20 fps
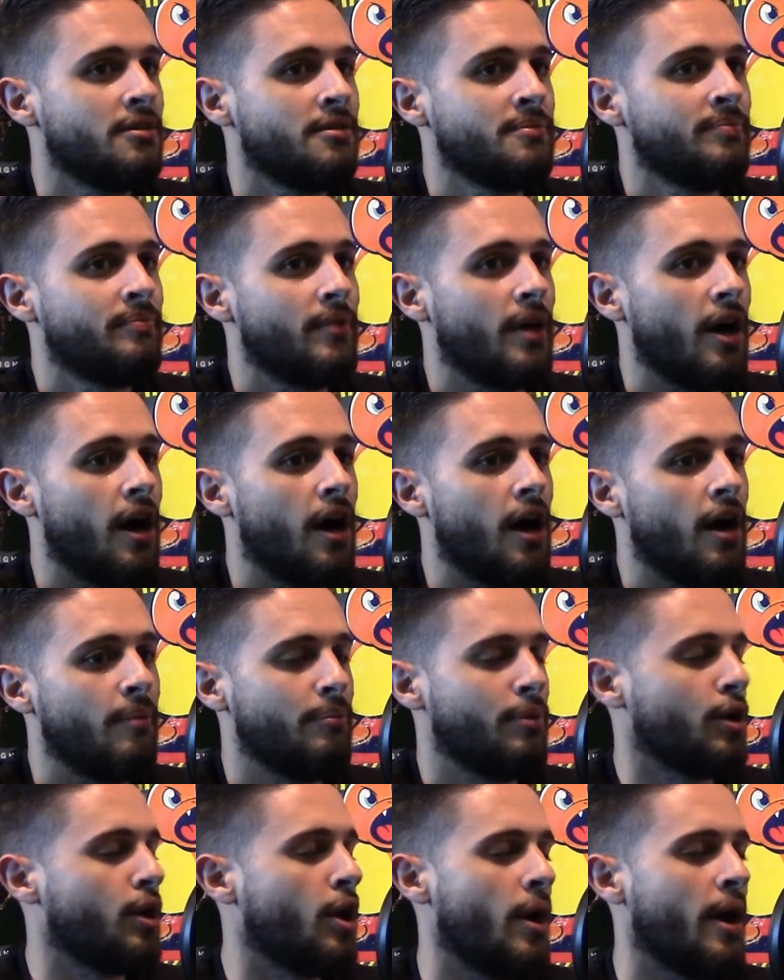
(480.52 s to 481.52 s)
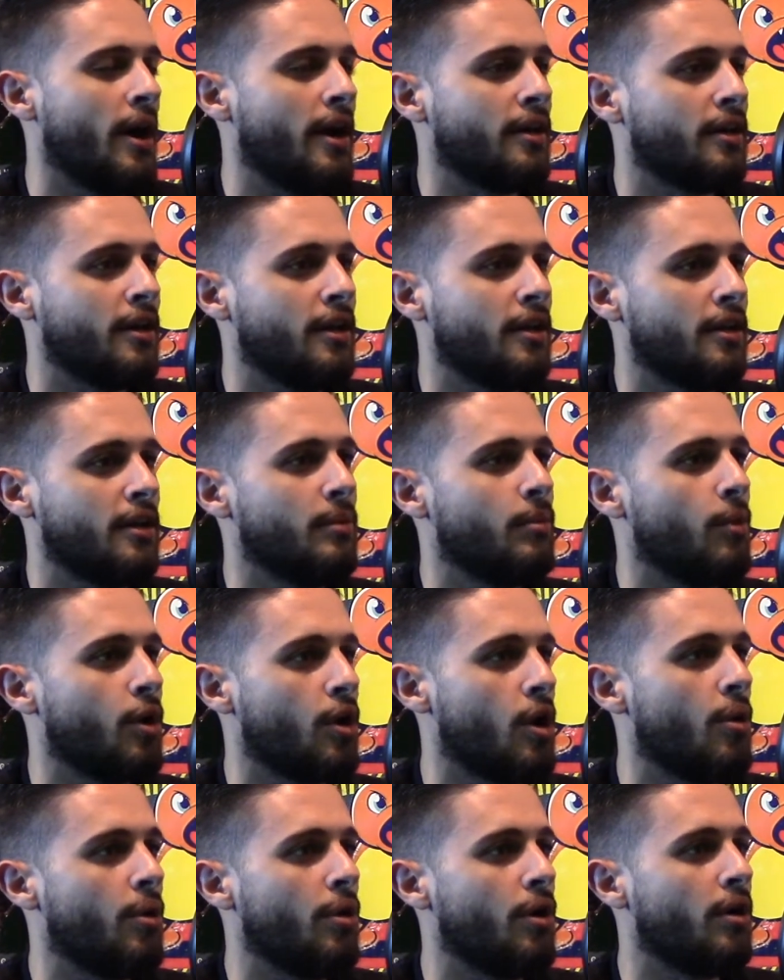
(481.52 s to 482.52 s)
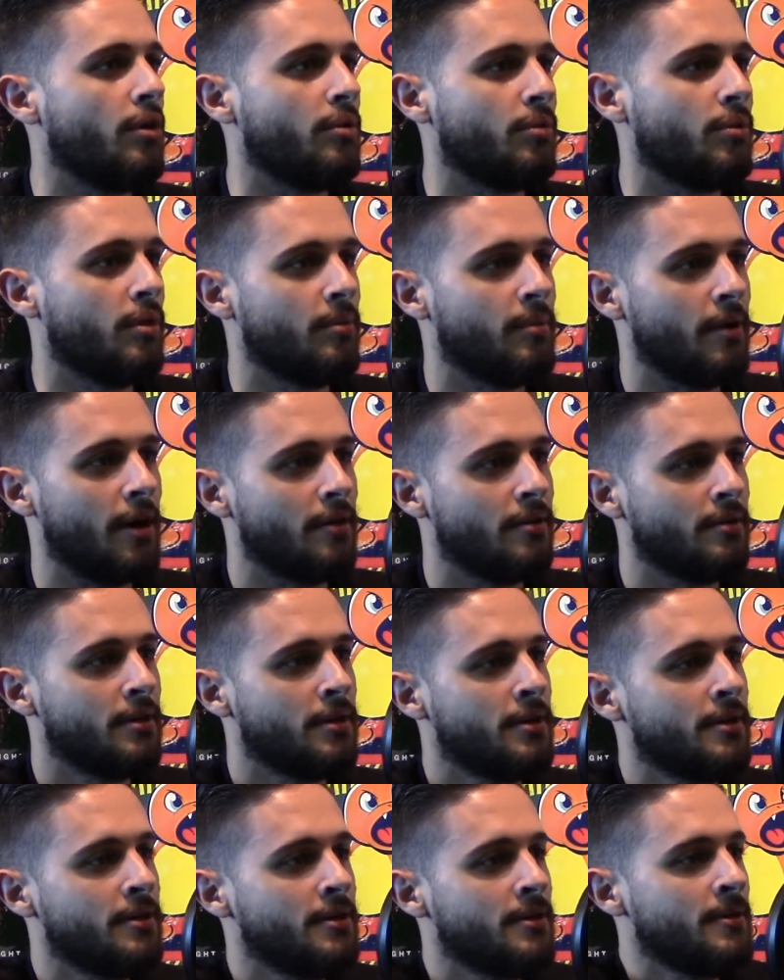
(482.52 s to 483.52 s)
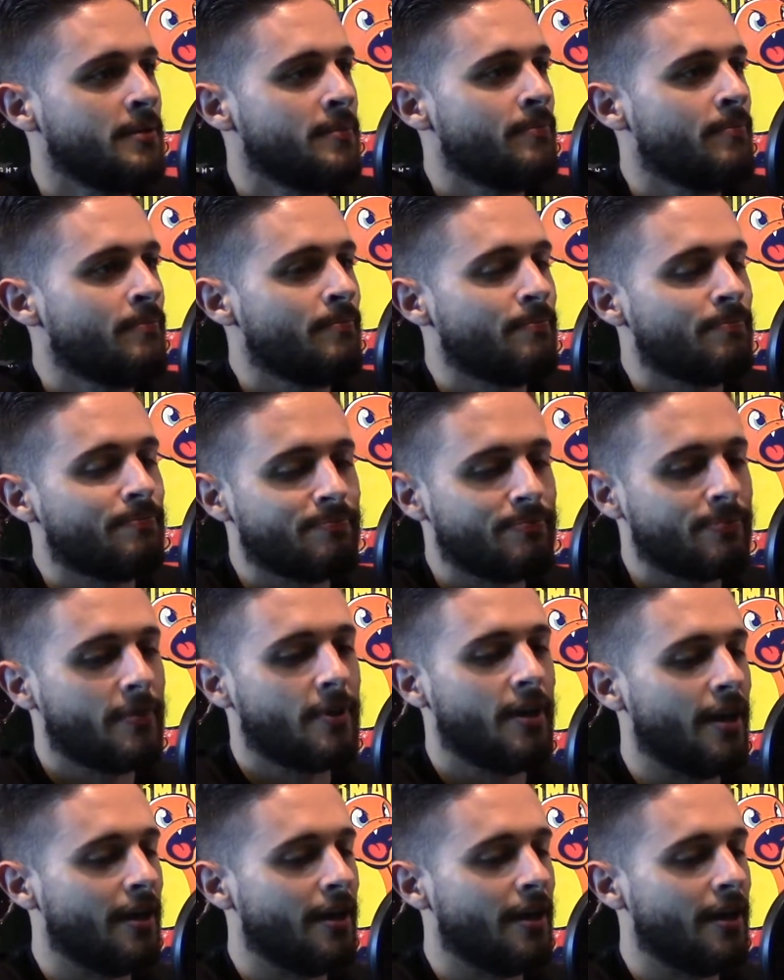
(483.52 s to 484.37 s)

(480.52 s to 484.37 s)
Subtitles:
But go ahead. Keep on going on about... Yeah.